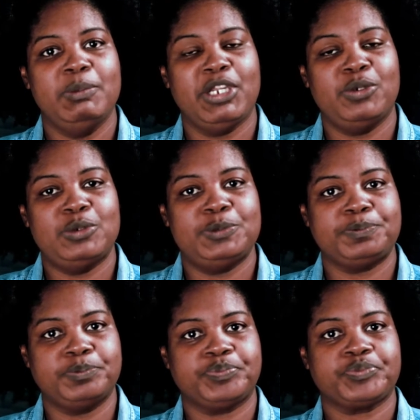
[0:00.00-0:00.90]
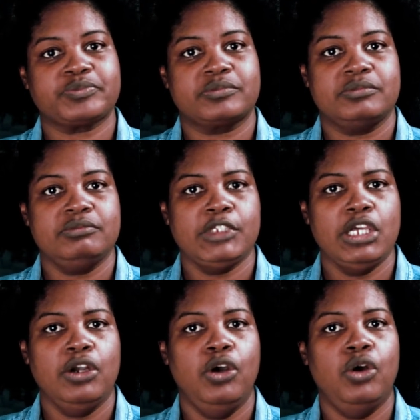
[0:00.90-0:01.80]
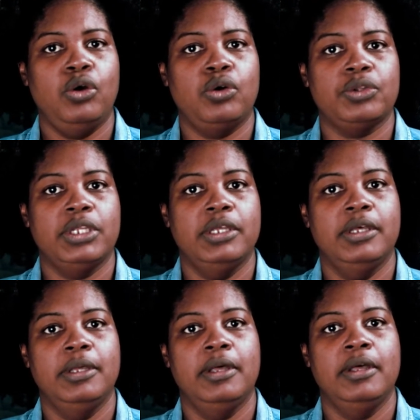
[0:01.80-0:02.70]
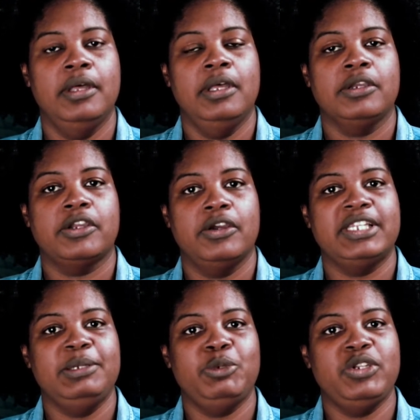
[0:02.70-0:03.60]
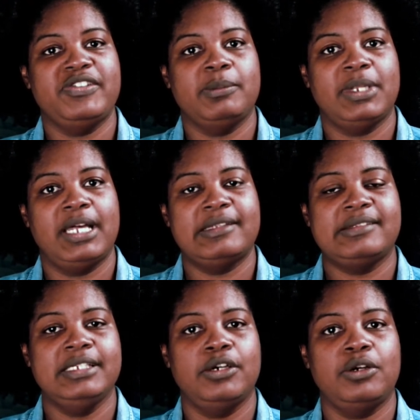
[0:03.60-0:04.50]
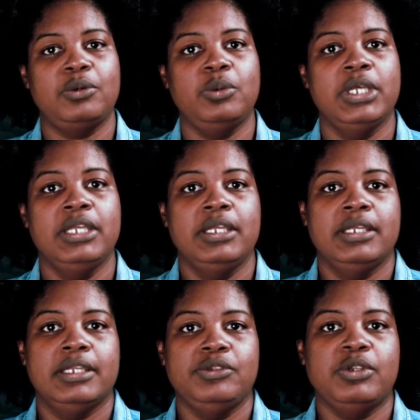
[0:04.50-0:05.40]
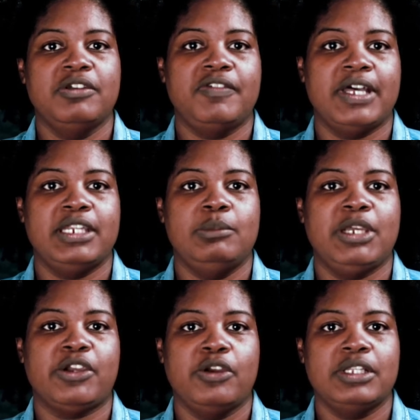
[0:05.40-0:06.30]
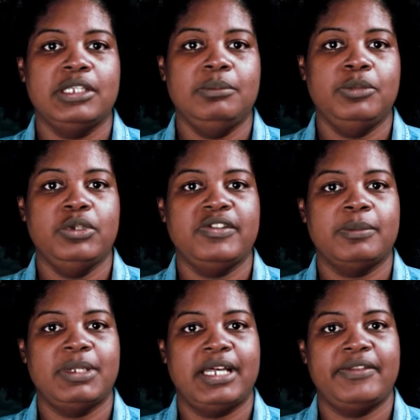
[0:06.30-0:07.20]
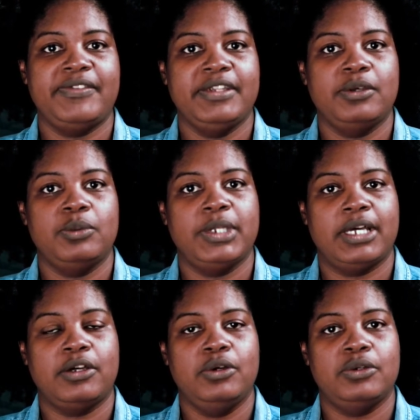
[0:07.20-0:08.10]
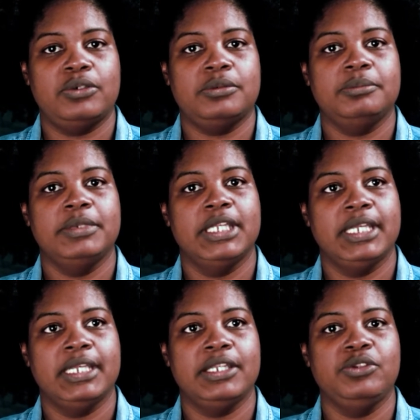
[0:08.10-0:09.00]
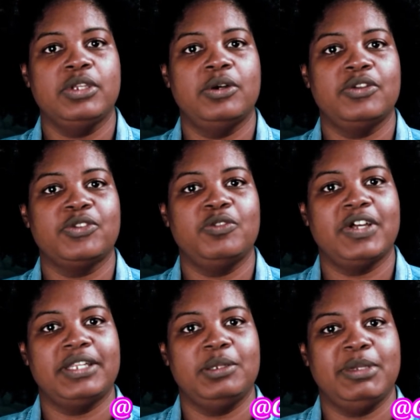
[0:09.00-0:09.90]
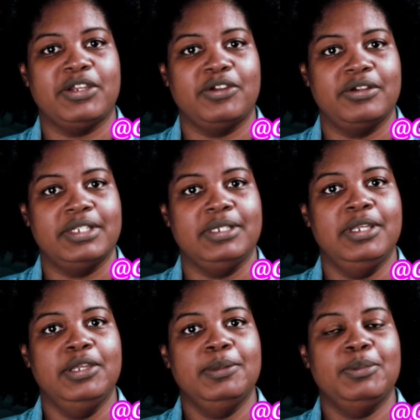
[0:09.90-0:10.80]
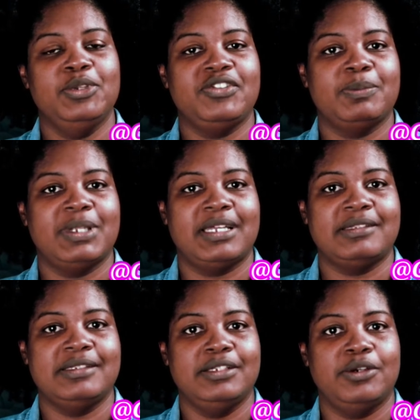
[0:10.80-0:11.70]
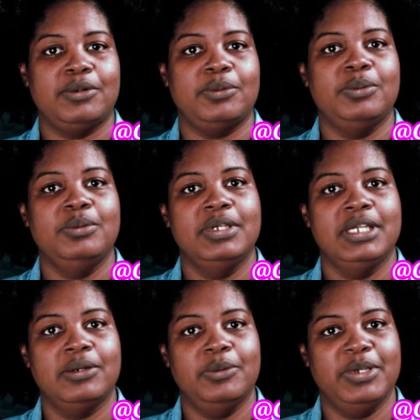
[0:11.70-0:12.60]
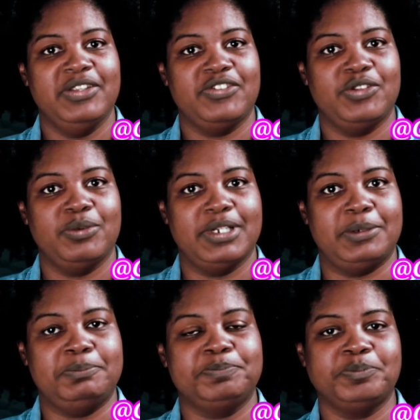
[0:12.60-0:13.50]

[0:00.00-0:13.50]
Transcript: woman owned, called Curly Beauty Supply CO. And you can find them at curlybeautysupplyco.com. And you can also find them at Curly Beauty Supply CO on Instagram.